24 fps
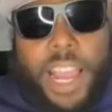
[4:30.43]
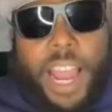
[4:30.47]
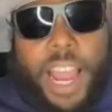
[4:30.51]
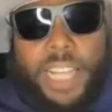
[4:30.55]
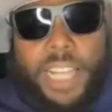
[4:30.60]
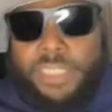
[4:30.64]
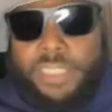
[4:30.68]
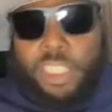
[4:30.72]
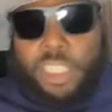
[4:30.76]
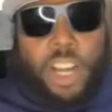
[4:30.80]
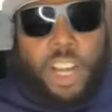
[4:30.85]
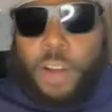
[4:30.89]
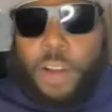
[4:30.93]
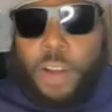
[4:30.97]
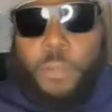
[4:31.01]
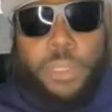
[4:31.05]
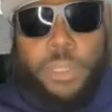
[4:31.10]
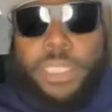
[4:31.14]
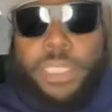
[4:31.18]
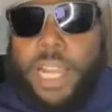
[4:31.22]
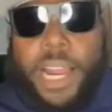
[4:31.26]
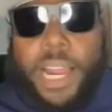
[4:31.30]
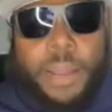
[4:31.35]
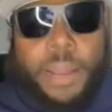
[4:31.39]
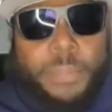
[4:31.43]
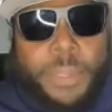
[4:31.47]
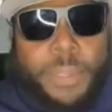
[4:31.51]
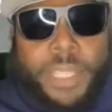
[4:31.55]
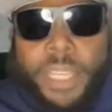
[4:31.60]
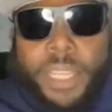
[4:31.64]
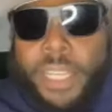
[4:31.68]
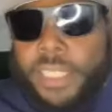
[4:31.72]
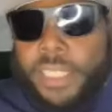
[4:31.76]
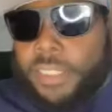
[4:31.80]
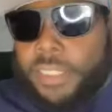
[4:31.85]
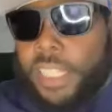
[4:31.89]
I start. I went to
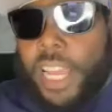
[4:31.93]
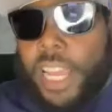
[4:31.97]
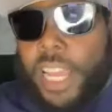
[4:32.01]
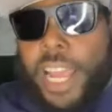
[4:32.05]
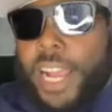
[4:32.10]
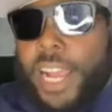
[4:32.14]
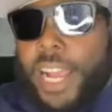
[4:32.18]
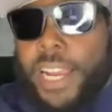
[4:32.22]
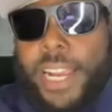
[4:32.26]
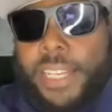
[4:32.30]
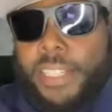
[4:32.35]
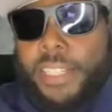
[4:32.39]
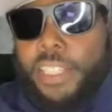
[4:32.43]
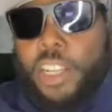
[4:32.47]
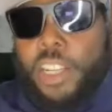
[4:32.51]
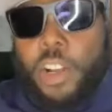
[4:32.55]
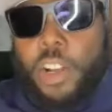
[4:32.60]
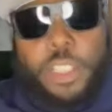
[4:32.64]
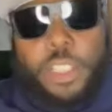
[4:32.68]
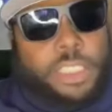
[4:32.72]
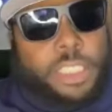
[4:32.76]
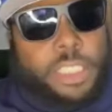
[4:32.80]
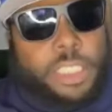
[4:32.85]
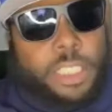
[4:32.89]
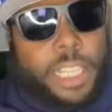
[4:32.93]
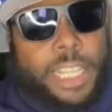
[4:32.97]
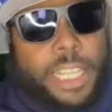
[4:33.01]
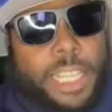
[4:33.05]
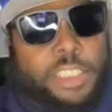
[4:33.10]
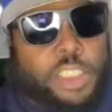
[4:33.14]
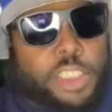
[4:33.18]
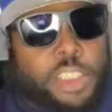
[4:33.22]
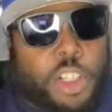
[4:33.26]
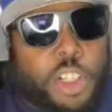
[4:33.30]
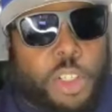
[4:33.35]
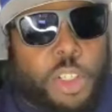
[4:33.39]
IPS. I got to go to
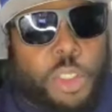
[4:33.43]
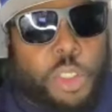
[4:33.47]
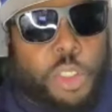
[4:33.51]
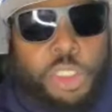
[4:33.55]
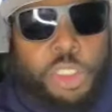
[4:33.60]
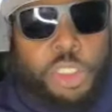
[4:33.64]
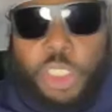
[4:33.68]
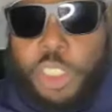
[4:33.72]
select schools.